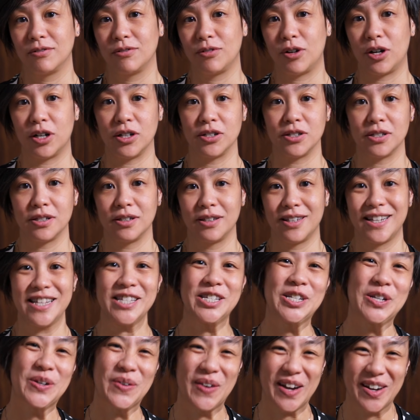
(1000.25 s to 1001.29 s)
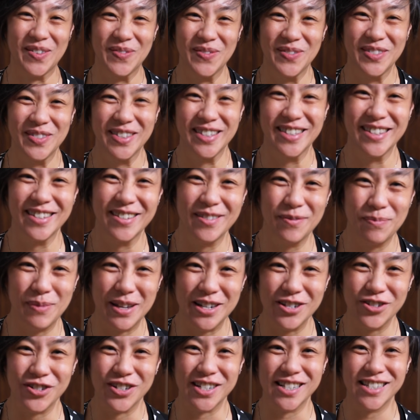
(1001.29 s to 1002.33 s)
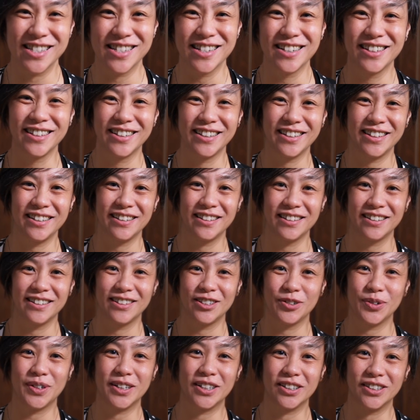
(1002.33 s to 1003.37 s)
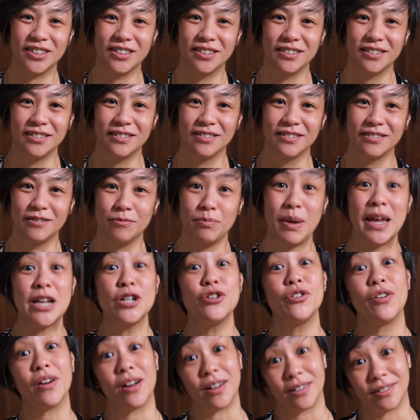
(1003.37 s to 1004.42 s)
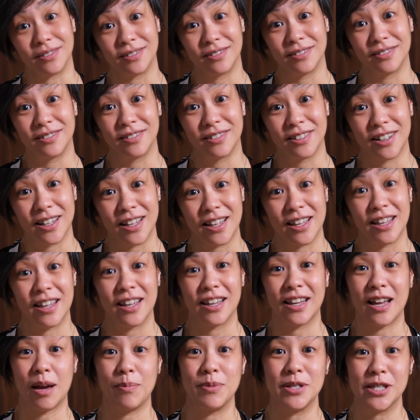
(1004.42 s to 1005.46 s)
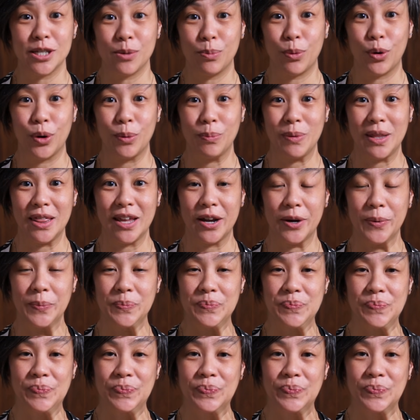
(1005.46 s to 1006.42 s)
Where else? Instagram, Pinterest, yes. Twitter, Patreon. Come and support me there.